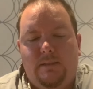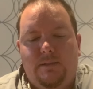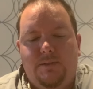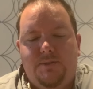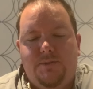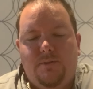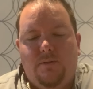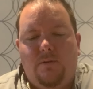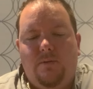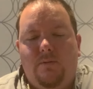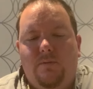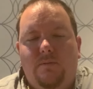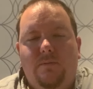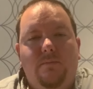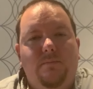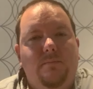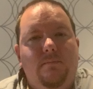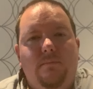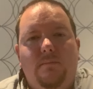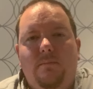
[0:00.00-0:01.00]
So
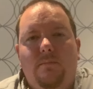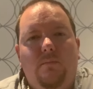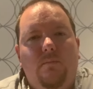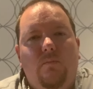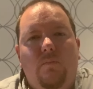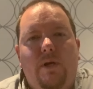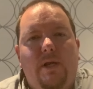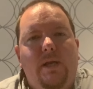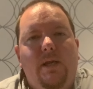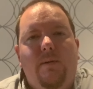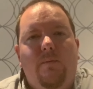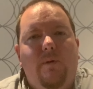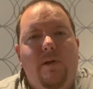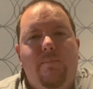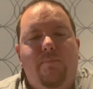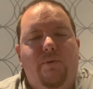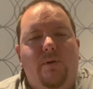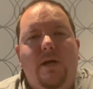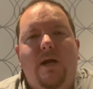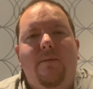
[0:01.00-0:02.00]
we
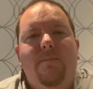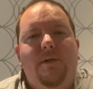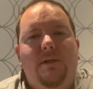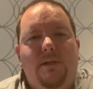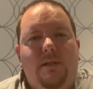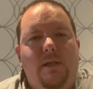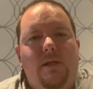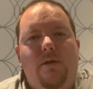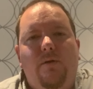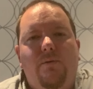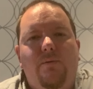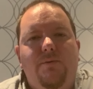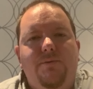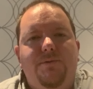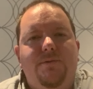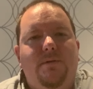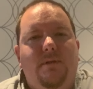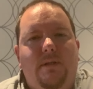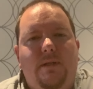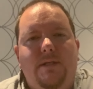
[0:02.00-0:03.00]
predominantly
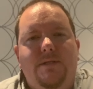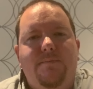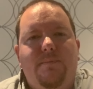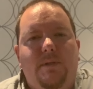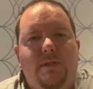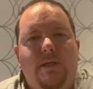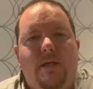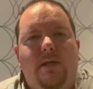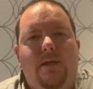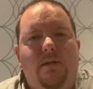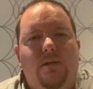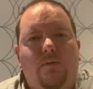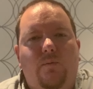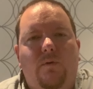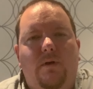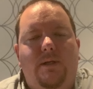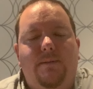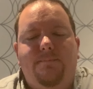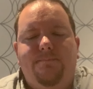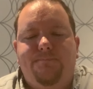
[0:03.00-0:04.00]
use this particular
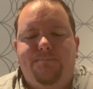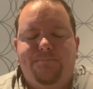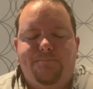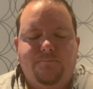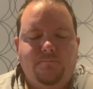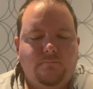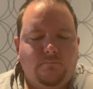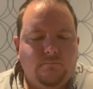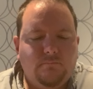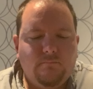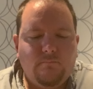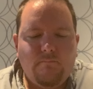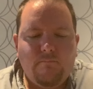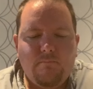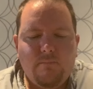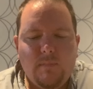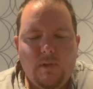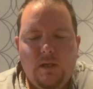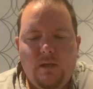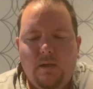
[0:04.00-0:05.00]
one.
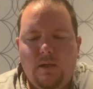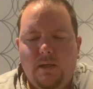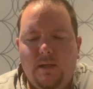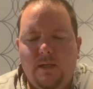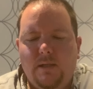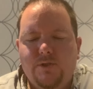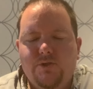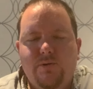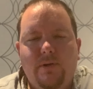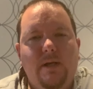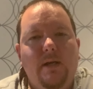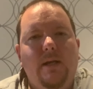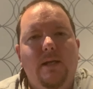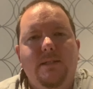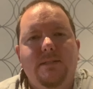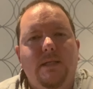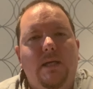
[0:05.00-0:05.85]
Trinidad